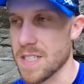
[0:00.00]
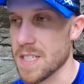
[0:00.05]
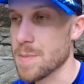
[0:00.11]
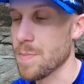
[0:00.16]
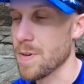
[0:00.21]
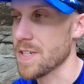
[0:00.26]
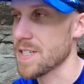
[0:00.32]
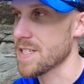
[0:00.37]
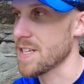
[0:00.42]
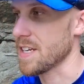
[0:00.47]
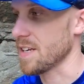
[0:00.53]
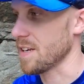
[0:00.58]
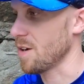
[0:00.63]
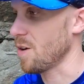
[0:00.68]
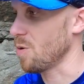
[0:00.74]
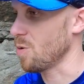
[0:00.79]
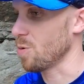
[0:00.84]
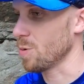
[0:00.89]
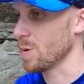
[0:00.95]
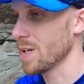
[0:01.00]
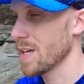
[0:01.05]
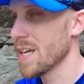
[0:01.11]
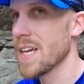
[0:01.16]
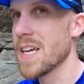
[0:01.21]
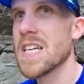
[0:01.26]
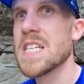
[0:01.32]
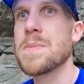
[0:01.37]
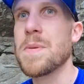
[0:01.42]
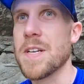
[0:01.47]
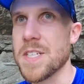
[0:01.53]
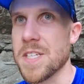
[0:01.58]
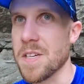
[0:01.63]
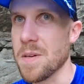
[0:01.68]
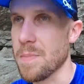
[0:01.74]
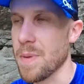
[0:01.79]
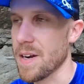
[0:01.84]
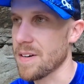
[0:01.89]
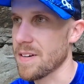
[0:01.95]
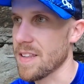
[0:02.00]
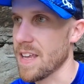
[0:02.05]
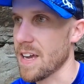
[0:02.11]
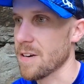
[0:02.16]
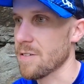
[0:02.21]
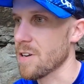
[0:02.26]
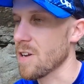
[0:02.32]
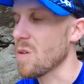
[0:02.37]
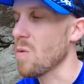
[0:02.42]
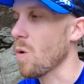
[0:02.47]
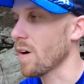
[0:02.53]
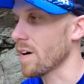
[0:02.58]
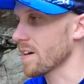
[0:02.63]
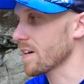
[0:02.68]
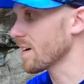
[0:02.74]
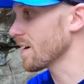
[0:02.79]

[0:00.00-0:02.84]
It's pretty stinking cold, especially compared to that creek water.